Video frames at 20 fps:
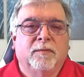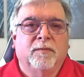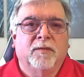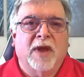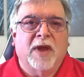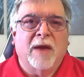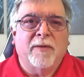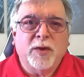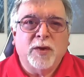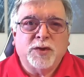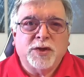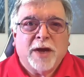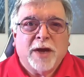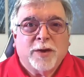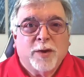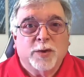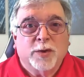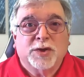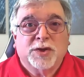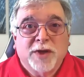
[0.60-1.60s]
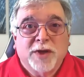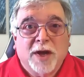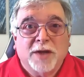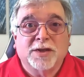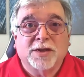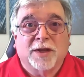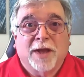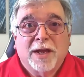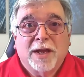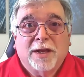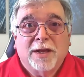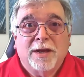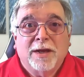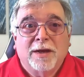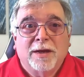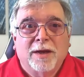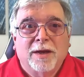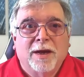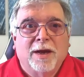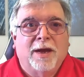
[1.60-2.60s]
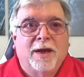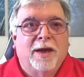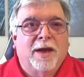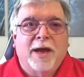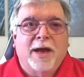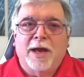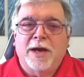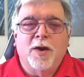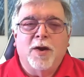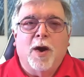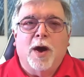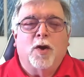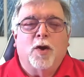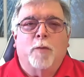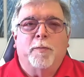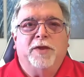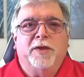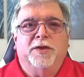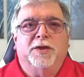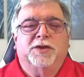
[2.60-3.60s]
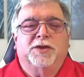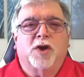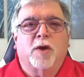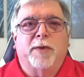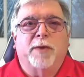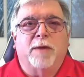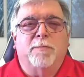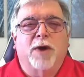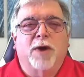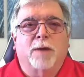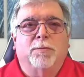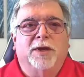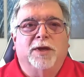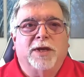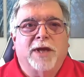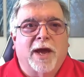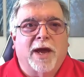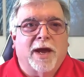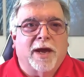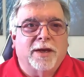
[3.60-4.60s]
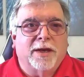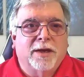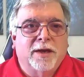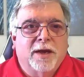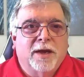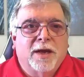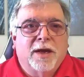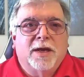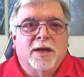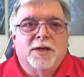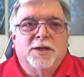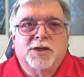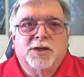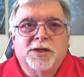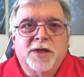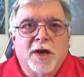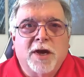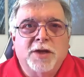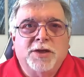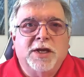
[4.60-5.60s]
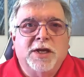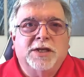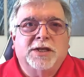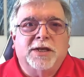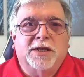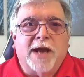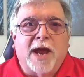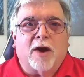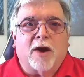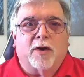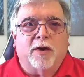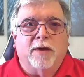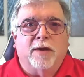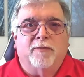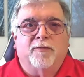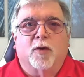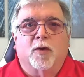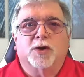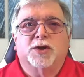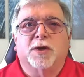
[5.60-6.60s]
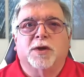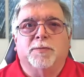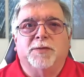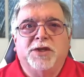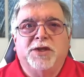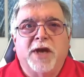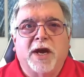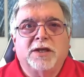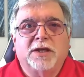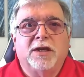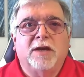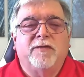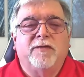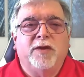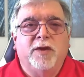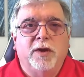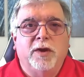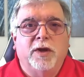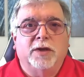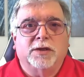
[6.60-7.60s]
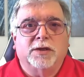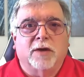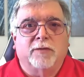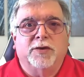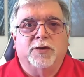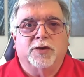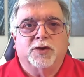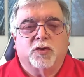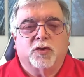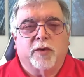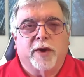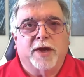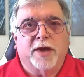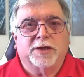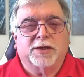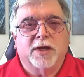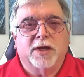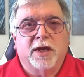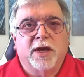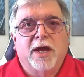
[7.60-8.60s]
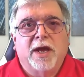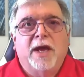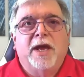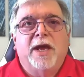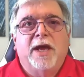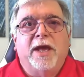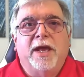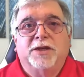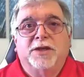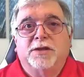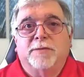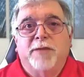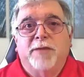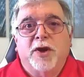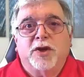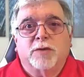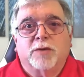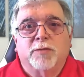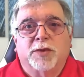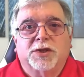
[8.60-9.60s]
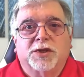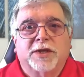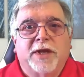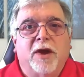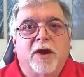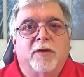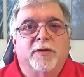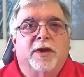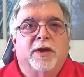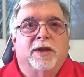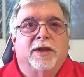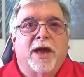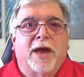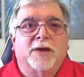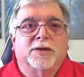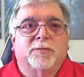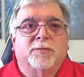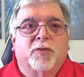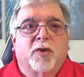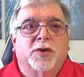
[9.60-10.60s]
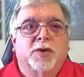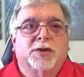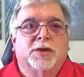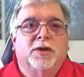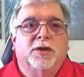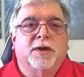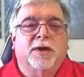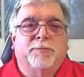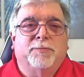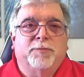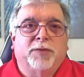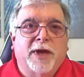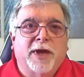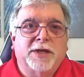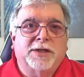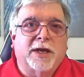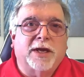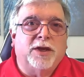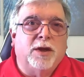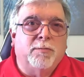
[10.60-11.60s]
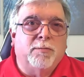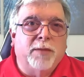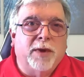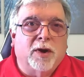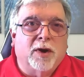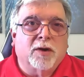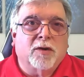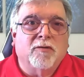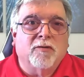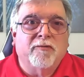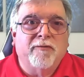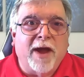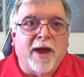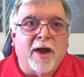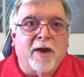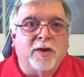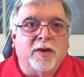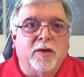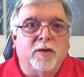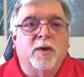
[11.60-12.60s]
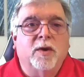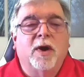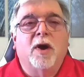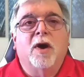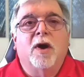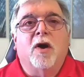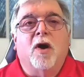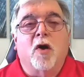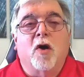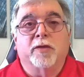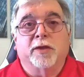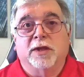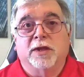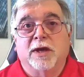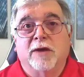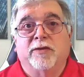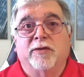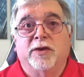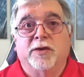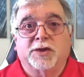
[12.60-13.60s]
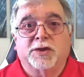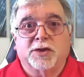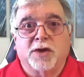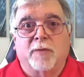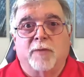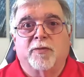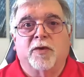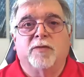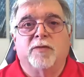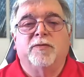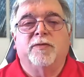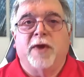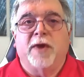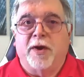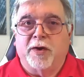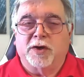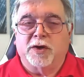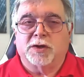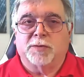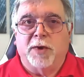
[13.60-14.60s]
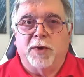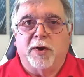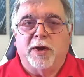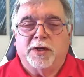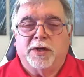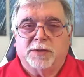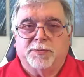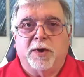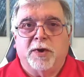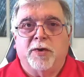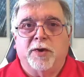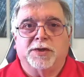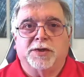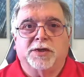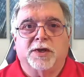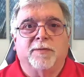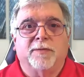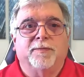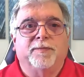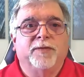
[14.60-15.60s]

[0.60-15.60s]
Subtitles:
Have you checked your SUDS lately? And no, I don't mean the soapy, bubbly kind. SUDS is an acronym for Subjective Units of Distress. It is a measurement scale that allows a person to place a numerical value on the level of discomfort they're experiencing.